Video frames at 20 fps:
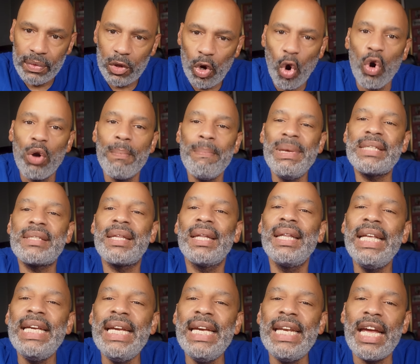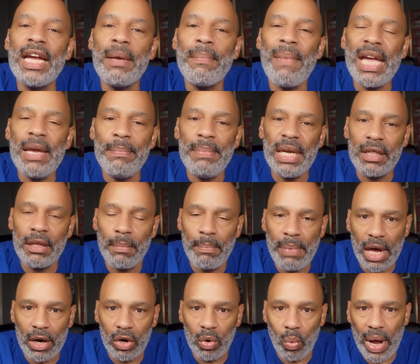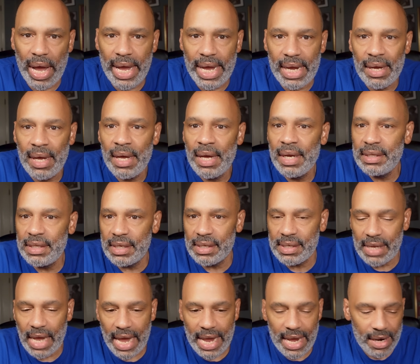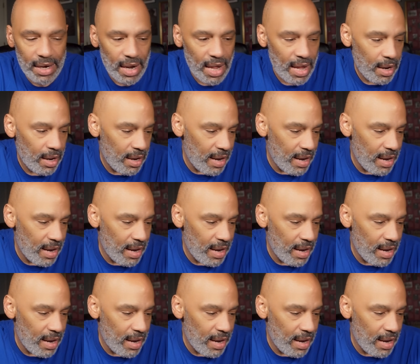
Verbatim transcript: Or misleading may be the better way to say it.